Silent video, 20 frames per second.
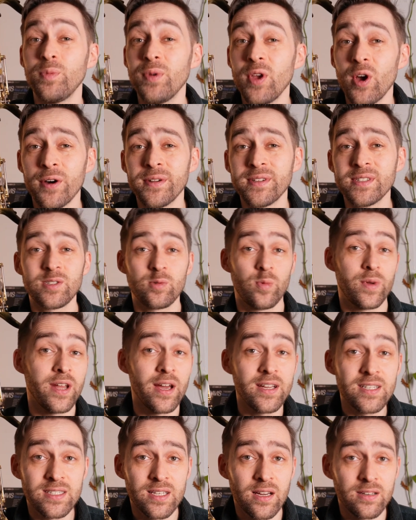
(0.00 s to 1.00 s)
be honest, when I
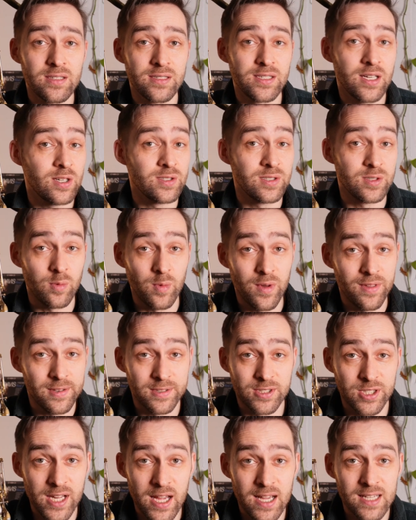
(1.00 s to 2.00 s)
started out with
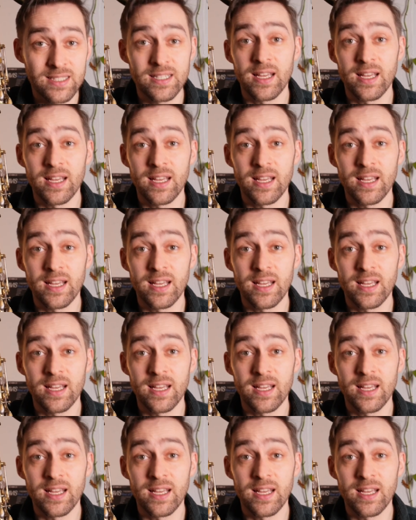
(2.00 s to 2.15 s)
jazz,